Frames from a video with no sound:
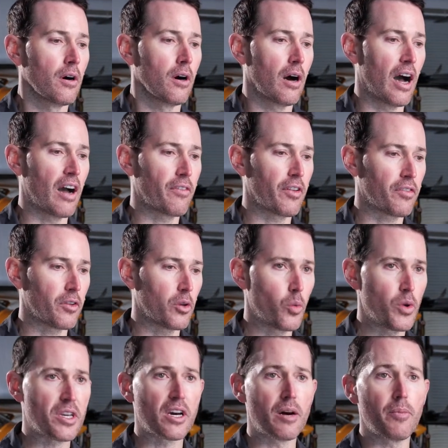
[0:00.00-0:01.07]
Obviously,
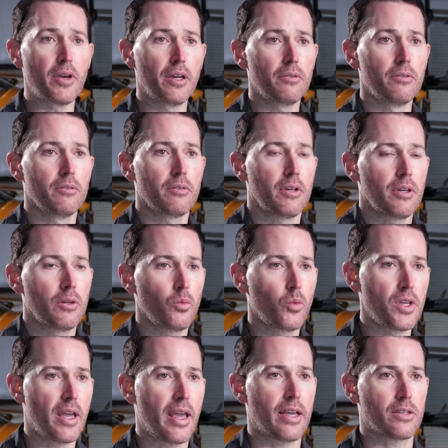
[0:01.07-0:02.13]
we come in and
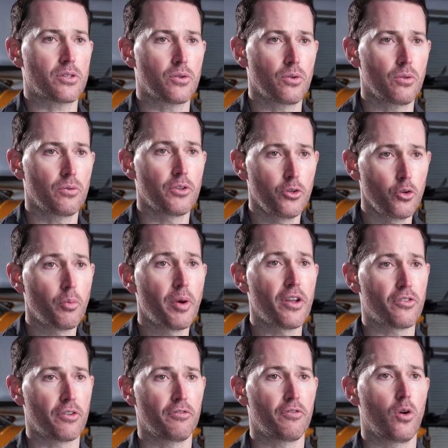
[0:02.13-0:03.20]
we answer the new
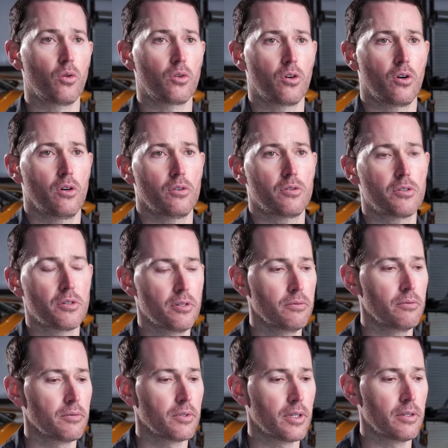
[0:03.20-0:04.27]
patient phone calls
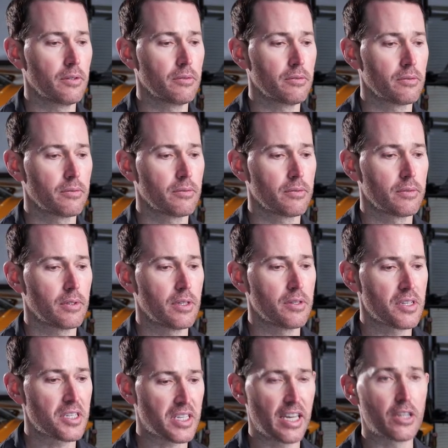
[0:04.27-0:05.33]
and
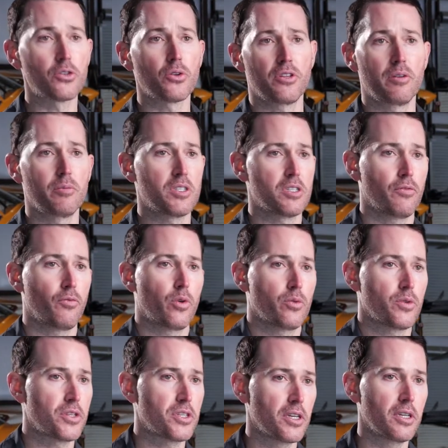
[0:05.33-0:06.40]
schedule them as if we
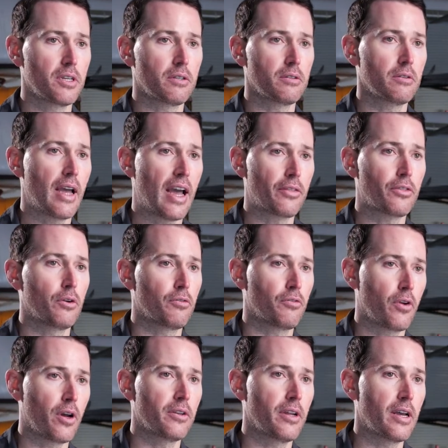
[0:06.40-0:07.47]
were sitting at their
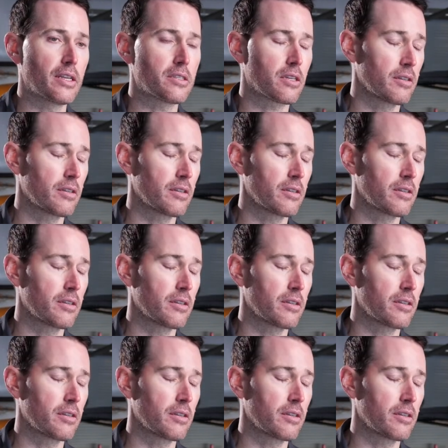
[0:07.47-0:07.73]
front desk.